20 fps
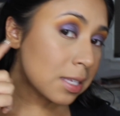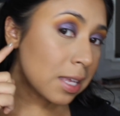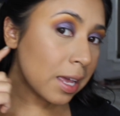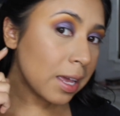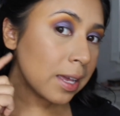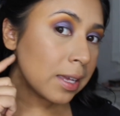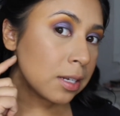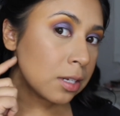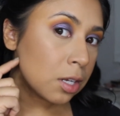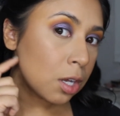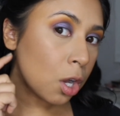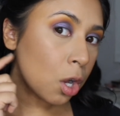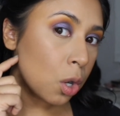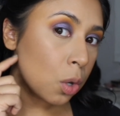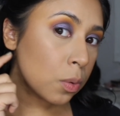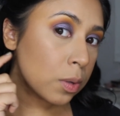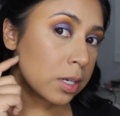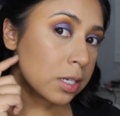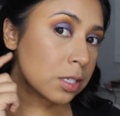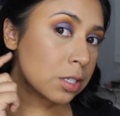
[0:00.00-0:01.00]
side
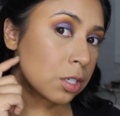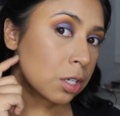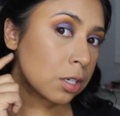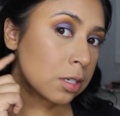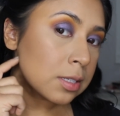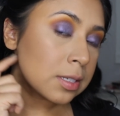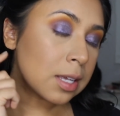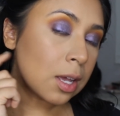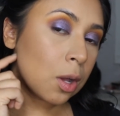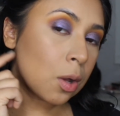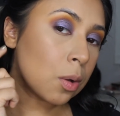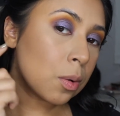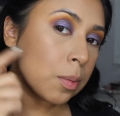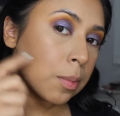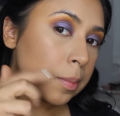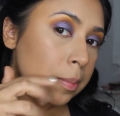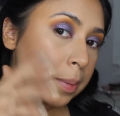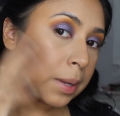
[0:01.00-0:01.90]
always turns out